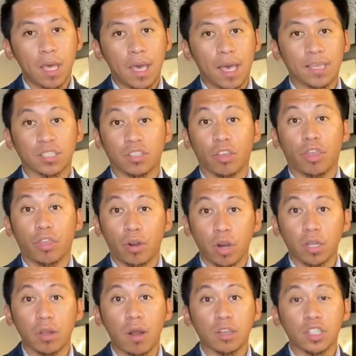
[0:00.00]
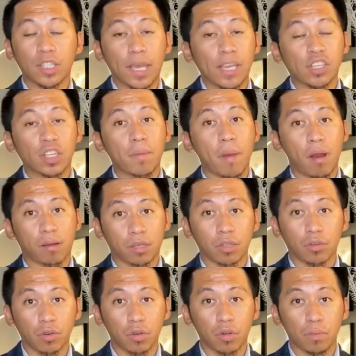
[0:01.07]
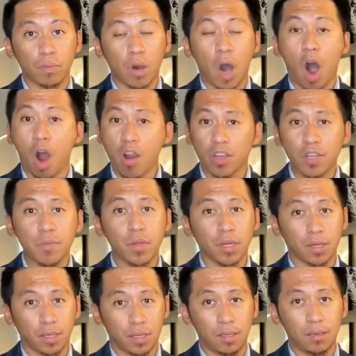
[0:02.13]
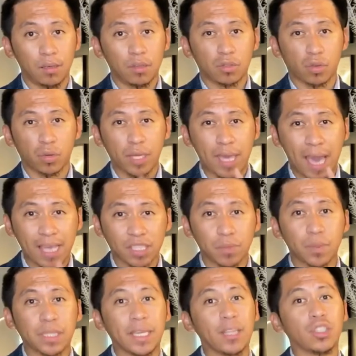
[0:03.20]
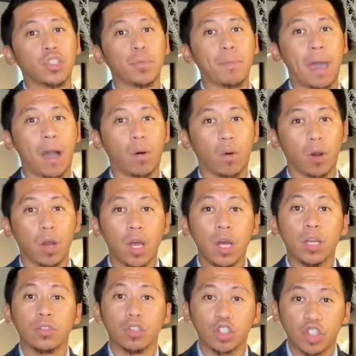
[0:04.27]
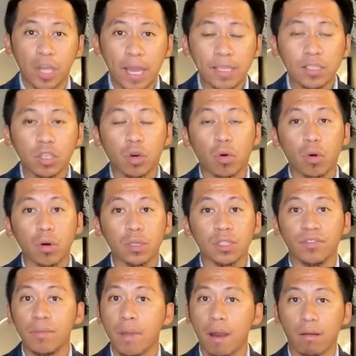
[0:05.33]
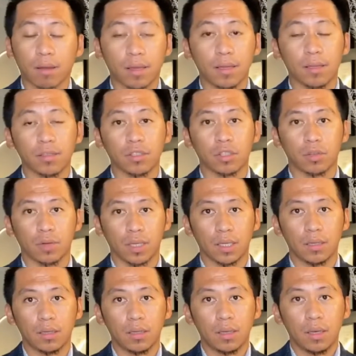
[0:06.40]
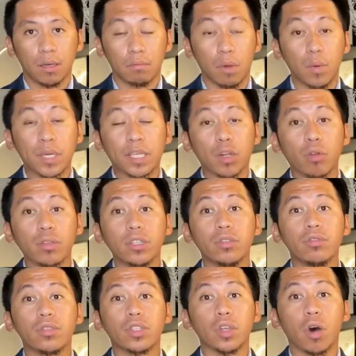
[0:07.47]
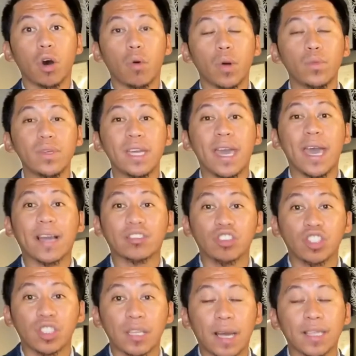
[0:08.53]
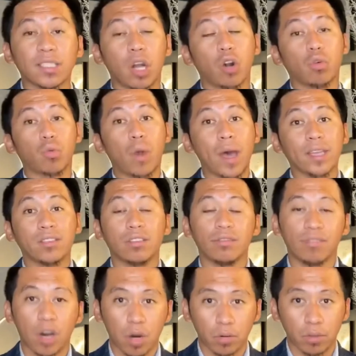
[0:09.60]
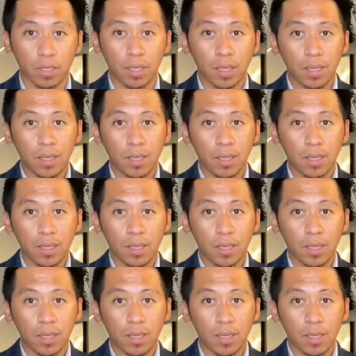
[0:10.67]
As the third largest Asian American group, our community truly has the potential power to change the course of American history. but we can only do so when we exercise our right to vote.